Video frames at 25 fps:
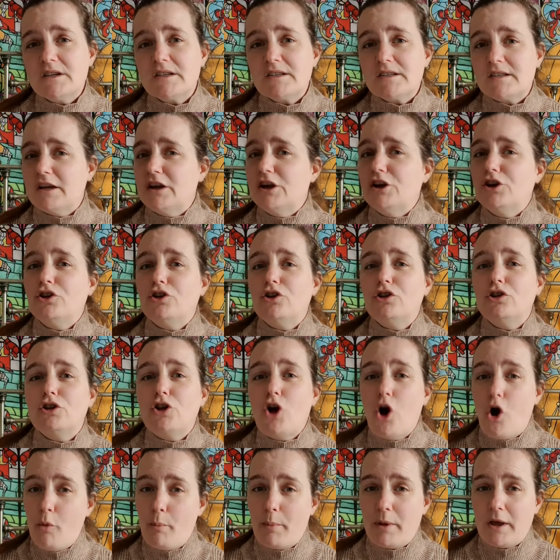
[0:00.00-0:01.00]
single
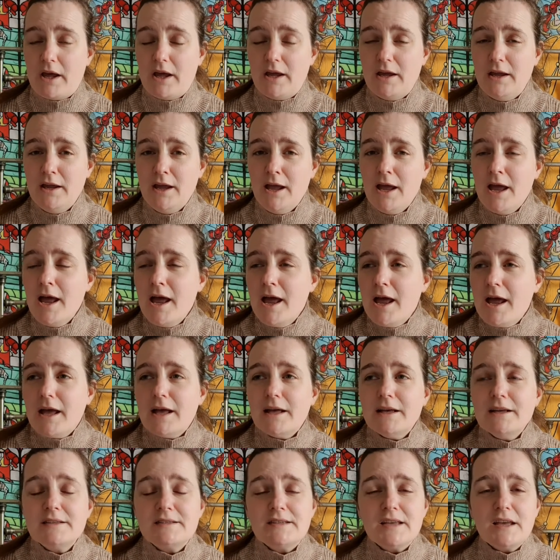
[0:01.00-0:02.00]
copy
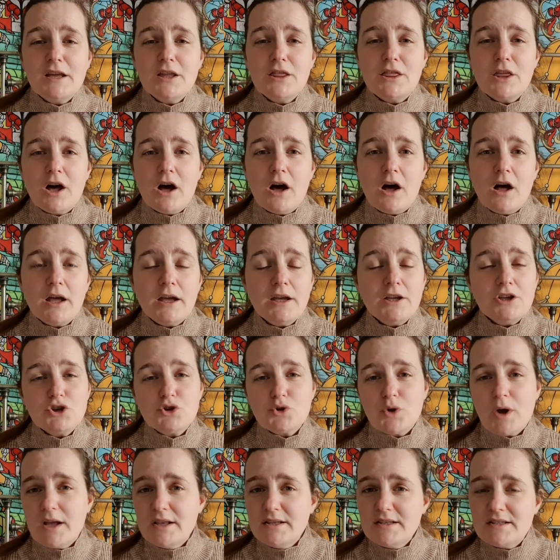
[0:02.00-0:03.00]
is either in
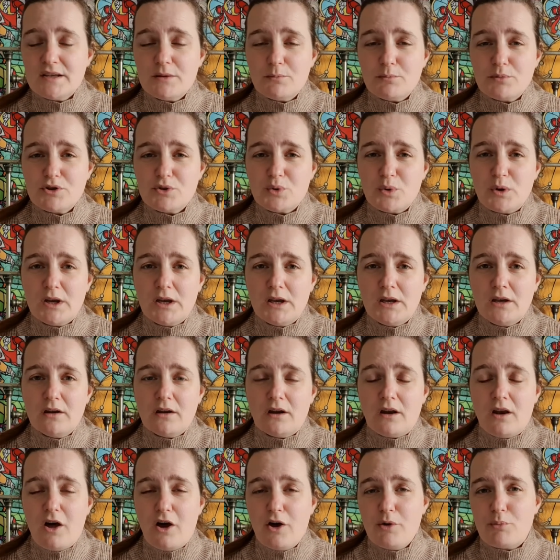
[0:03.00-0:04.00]
transit between
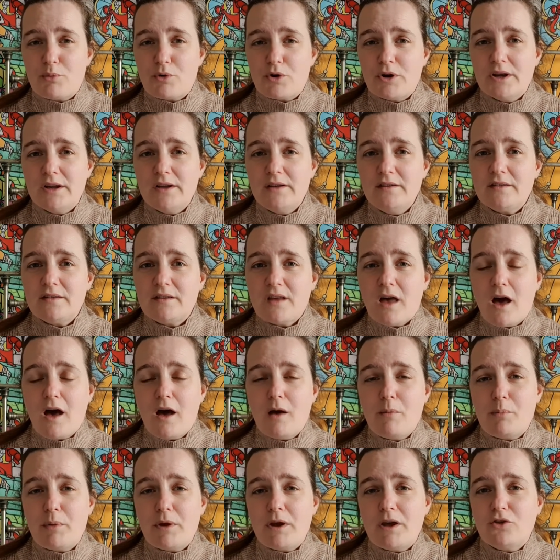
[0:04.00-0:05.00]
libraries, uh,
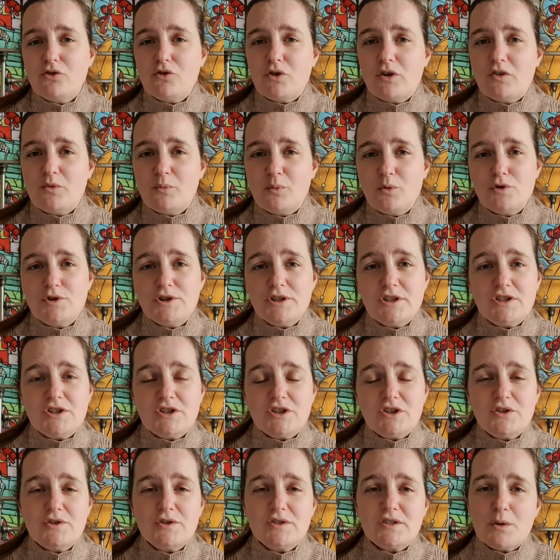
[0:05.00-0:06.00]
being transported
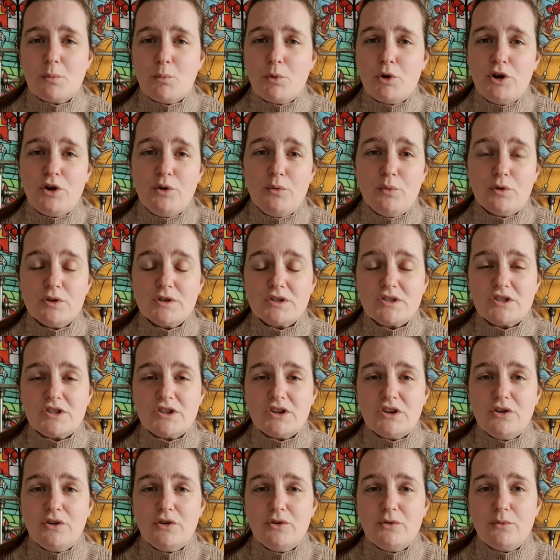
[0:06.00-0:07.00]
to someone who wants
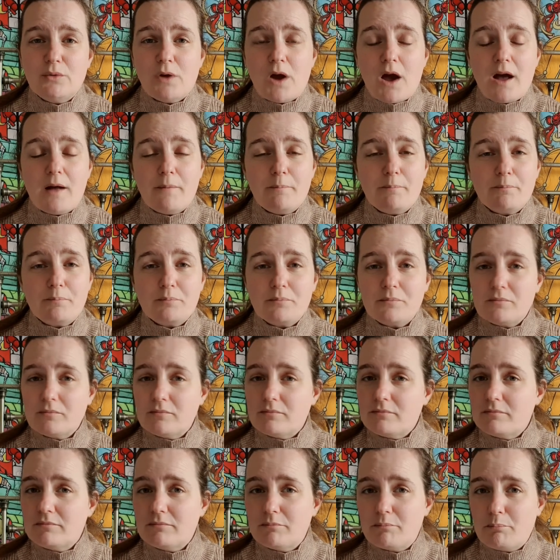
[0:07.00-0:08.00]
to um,
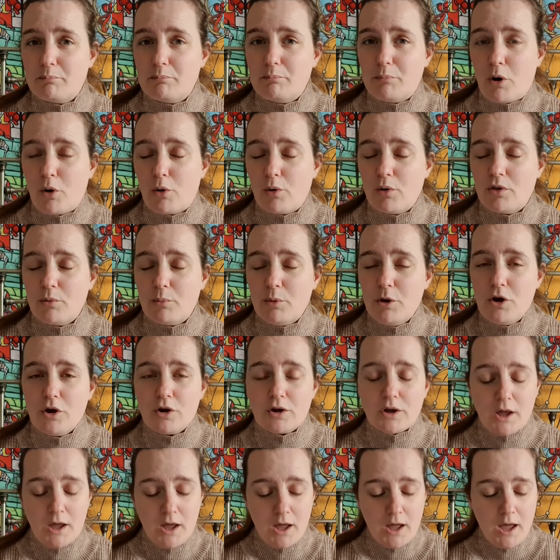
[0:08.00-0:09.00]
borrow the
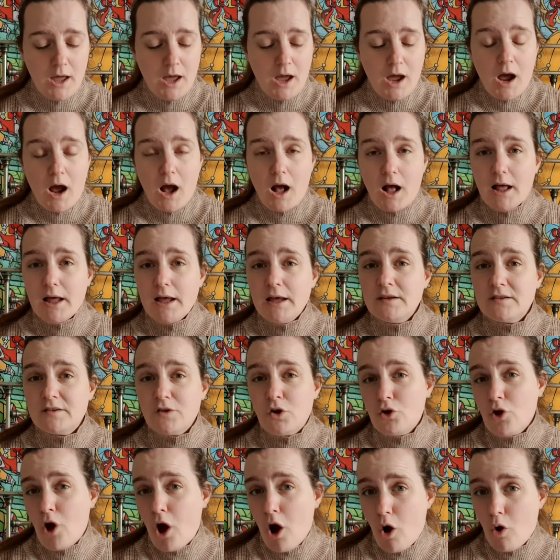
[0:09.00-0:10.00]
book, is
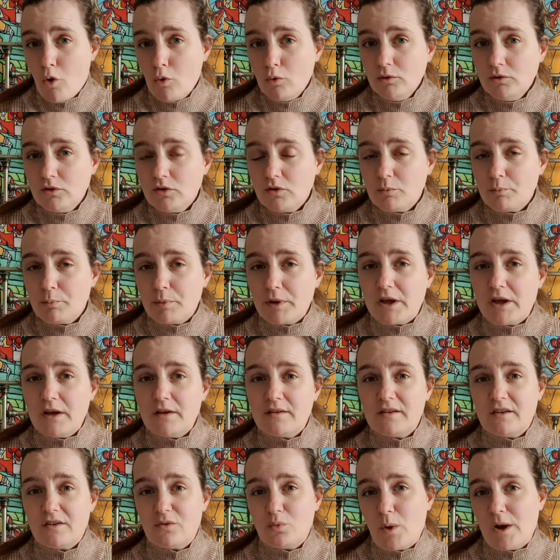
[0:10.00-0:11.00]
on hold because
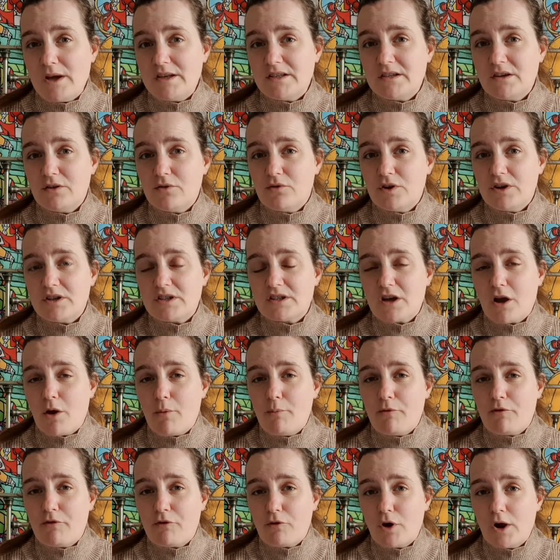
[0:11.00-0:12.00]
it's waiting for it to
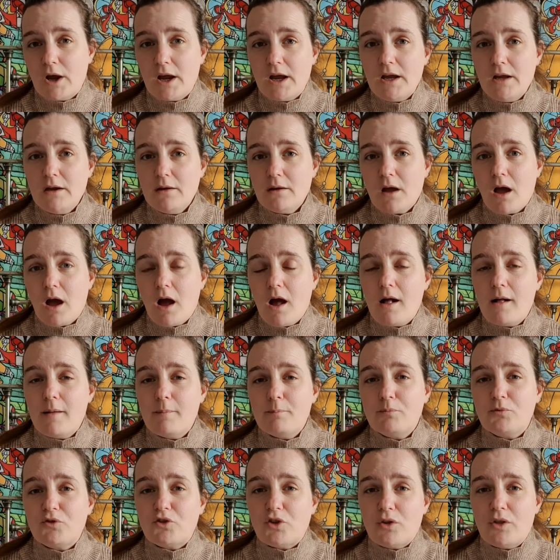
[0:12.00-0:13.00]
come free
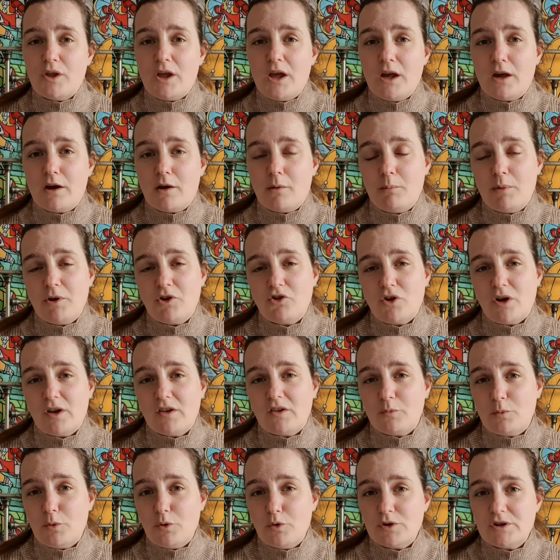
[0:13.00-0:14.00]
um, so that it can be
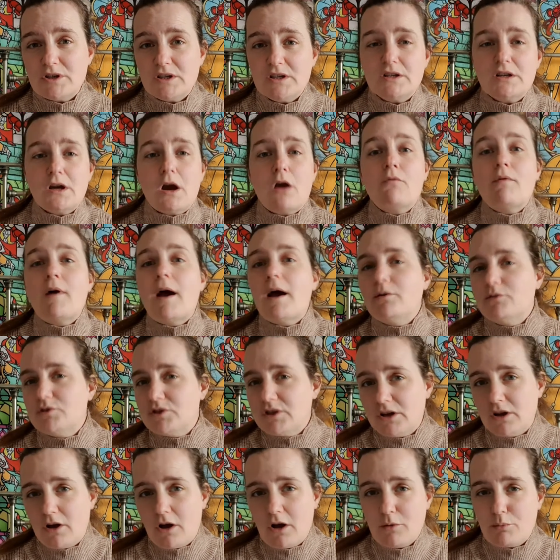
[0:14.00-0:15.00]
transported around a
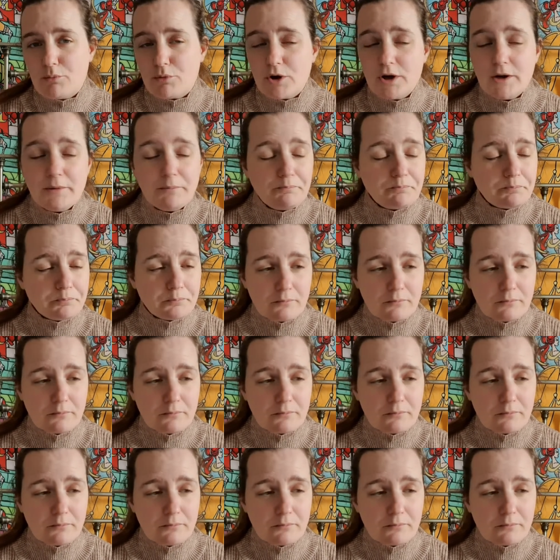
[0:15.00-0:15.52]
library